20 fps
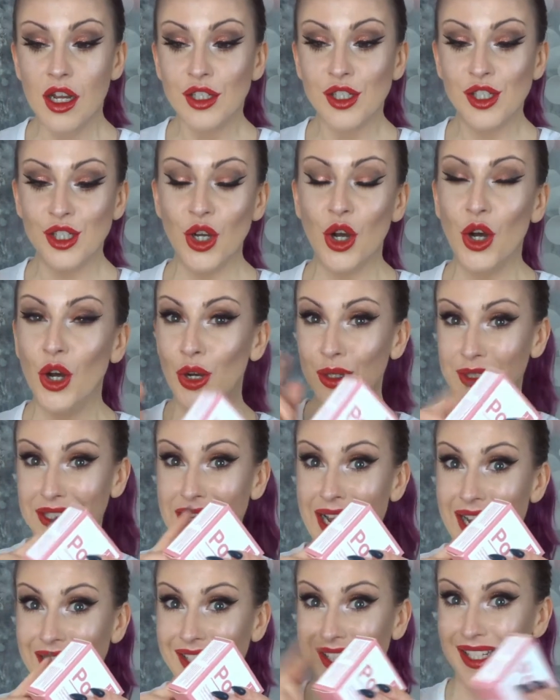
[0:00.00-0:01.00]
So
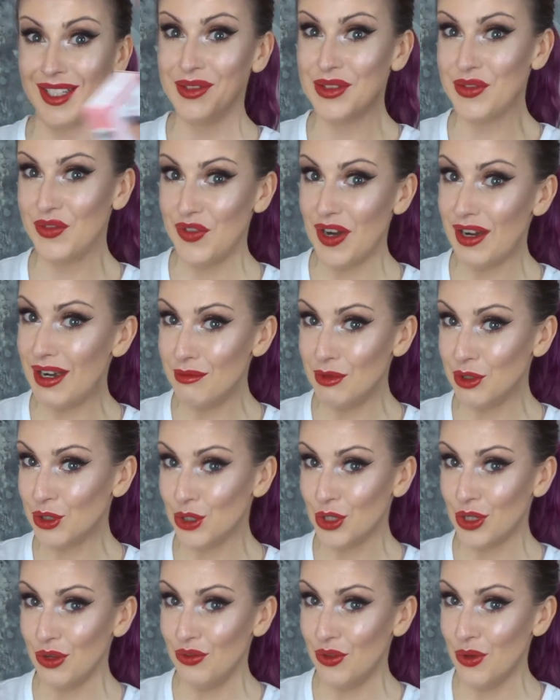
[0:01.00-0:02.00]
yes, very much
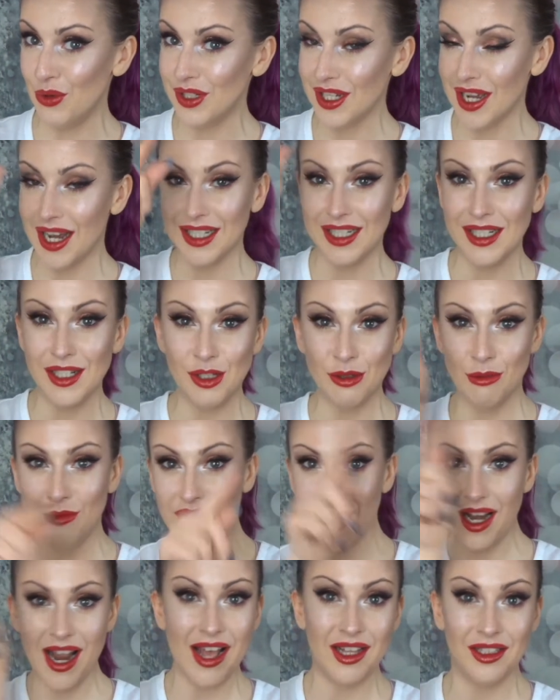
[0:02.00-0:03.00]
looking forward to adding
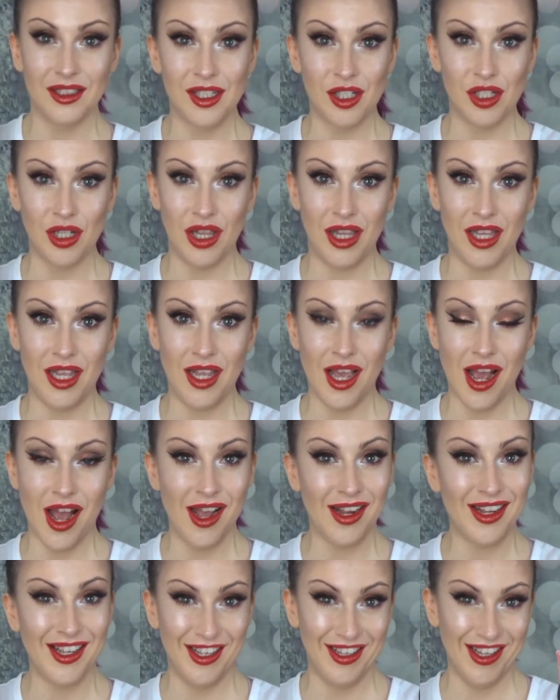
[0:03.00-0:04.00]
something else to the
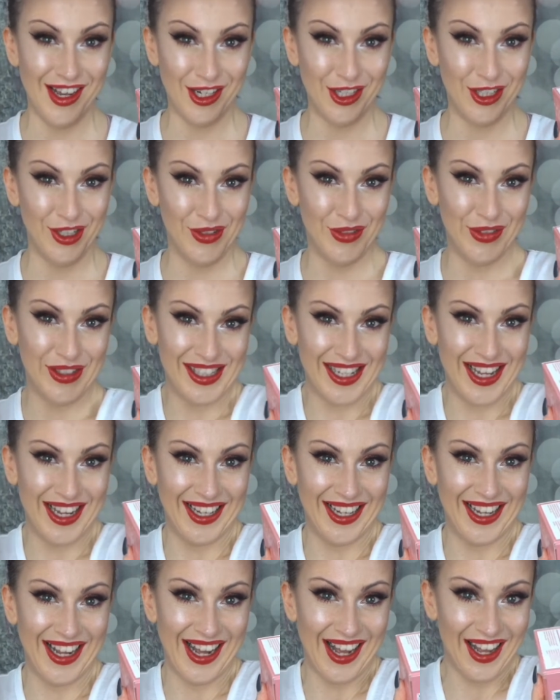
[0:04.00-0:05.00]
collection for
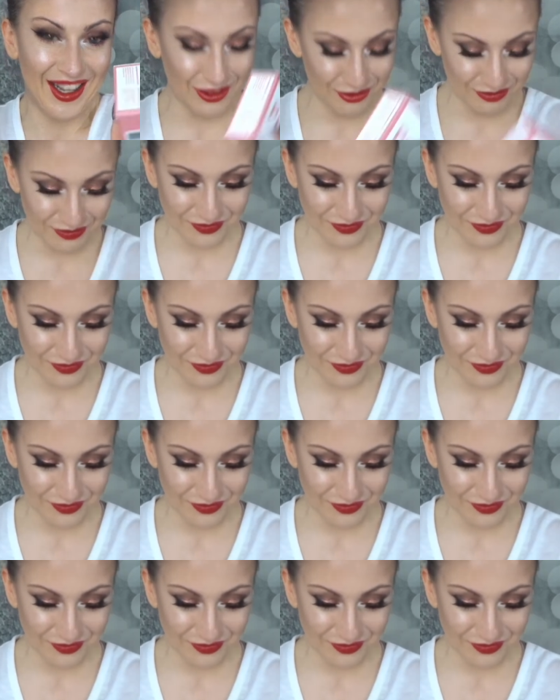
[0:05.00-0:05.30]
skincare.